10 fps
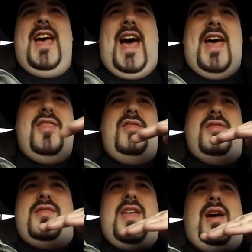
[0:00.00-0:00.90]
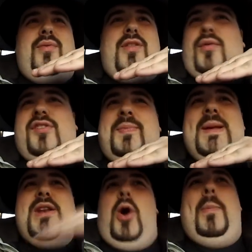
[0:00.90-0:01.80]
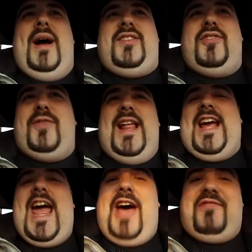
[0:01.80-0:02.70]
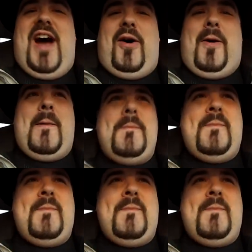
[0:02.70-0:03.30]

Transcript: and there would just be no buses for like a half hour.